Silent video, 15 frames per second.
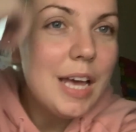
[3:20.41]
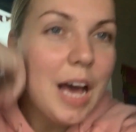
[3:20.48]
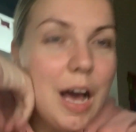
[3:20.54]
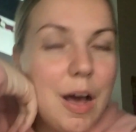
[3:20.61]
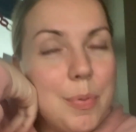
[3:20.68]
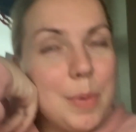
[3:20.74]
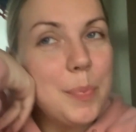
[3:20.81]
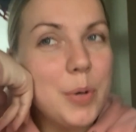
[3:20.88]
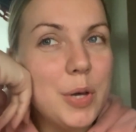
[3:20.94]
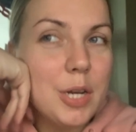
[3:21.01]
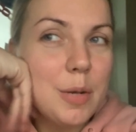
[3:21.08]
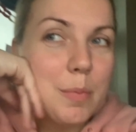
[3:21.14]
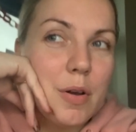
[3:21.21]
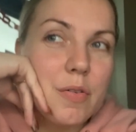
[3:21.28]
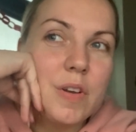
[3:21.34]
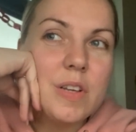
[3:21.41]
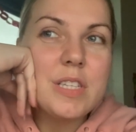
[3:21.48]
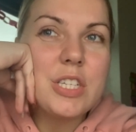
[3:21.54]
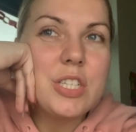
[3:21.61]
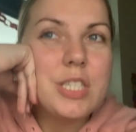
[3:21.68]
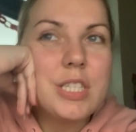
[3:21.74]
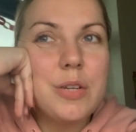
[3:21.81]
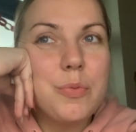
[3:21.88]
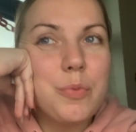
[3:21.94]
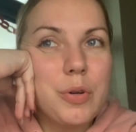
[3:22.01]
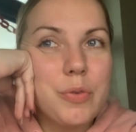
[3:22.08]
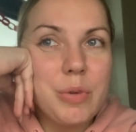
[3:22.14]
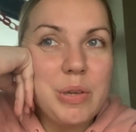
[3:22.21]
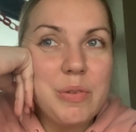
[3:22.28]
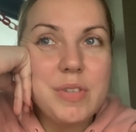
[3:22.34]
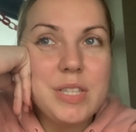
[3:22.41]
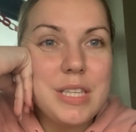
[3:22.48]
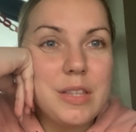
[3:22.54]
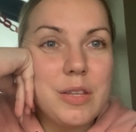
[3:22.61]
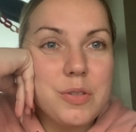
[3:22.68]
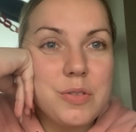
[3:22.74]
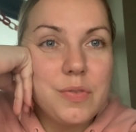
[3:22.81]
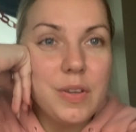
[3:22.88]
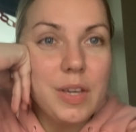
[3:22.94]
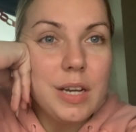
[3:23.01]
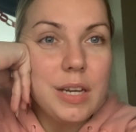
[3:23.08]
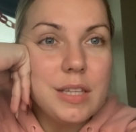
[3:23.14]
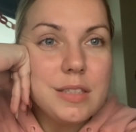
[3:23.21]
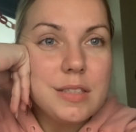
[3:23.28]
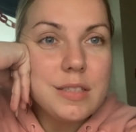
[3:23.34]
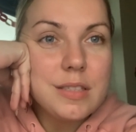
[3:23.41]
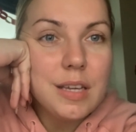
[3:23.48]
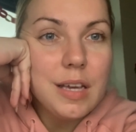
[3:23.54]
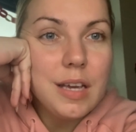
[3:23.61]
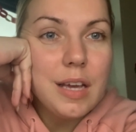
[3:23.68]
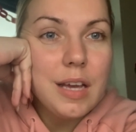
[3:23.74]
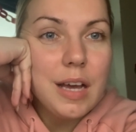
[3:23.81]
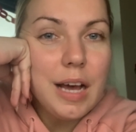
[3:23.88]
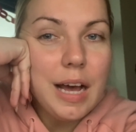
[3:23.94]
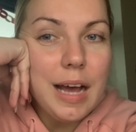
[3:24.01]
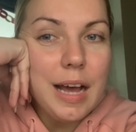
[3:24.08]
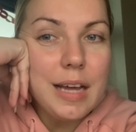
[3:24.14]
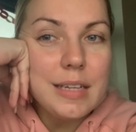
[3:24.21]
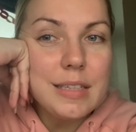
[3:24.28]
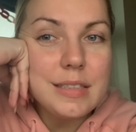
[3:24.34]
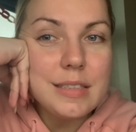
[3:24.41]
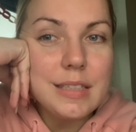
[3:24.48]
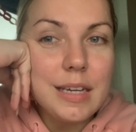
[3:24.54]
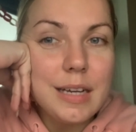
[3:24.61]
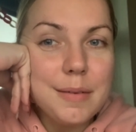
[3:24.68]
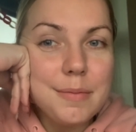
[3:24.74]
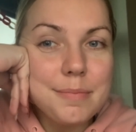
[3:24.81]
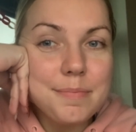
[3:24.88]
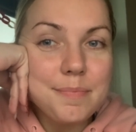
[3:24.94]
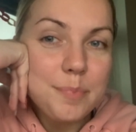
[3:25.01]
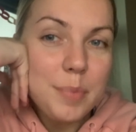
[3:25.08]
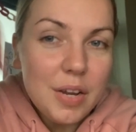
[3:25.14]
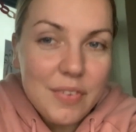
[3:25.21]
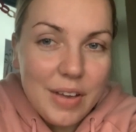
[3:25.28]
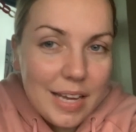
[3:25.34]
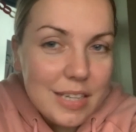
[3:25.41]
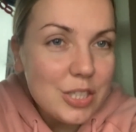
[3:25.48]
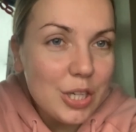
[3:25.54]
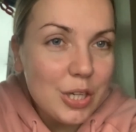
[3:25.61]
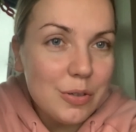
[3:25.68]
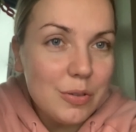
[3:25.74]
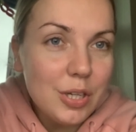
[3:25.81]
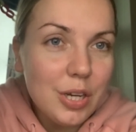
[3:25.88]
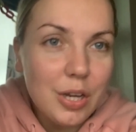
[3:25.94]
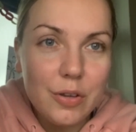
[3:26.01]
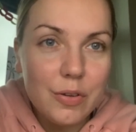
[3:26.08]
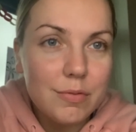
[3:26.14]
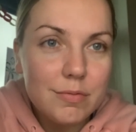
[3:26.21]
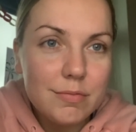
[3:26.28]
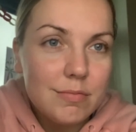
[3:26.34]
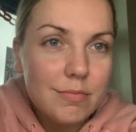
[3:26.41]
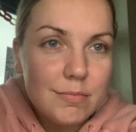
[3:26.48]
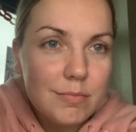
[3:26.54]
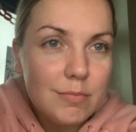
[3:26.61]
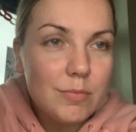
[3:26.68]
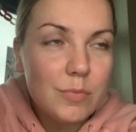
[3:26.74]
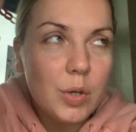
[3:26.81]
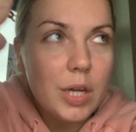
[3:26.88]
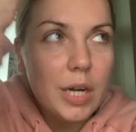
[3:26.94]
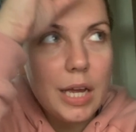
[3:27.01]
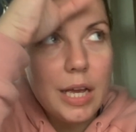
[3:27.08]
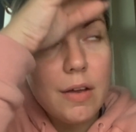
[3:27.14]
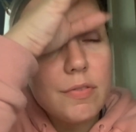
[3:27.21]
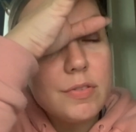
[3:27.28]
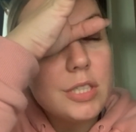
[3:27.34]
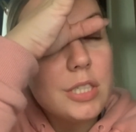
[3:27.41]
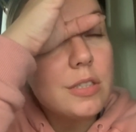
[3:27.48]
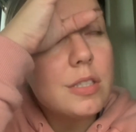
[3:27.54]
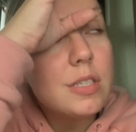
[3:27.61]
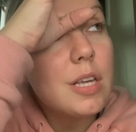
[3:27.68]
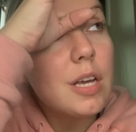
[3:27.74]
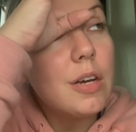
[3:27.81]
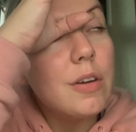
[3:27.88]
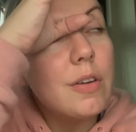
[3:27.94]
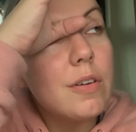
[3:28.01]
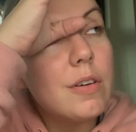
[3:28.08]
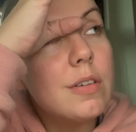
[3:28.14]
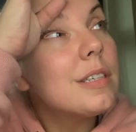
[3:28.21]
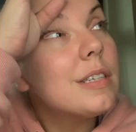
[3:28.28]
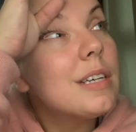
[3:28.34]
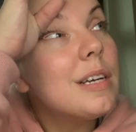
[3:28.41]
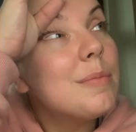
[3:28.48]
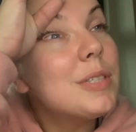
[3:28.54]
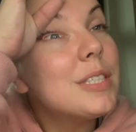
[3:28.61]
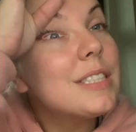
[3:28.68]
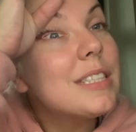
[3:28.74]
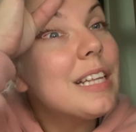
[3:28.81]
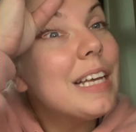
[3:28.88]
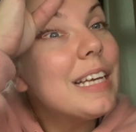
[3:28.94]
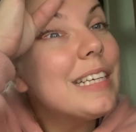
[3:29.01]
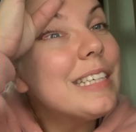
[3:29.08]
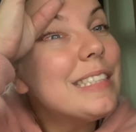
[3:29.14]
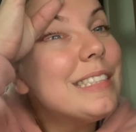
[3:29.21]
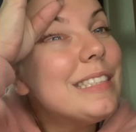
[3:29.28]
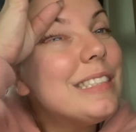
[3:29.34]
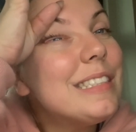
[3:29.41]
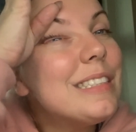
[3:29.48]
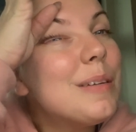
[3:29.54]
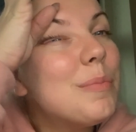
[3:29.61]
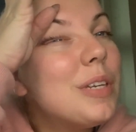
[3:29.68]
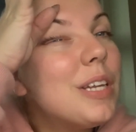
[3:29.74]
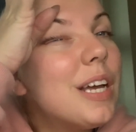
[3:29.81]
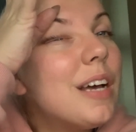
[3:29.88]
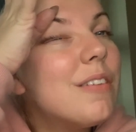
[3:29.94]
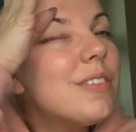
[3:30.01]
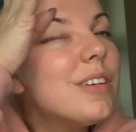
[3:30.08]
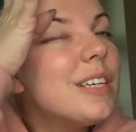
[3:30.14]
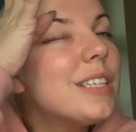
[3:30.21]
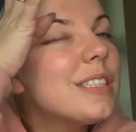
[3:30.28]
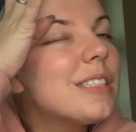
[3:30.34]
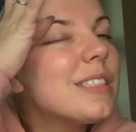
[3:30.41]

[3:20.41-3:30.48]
I've been putting them off because I just didn't want to revisit those feelings. And, um, but I've had to, you know, I'm gonna have to. So I'm just like, I'm nervous.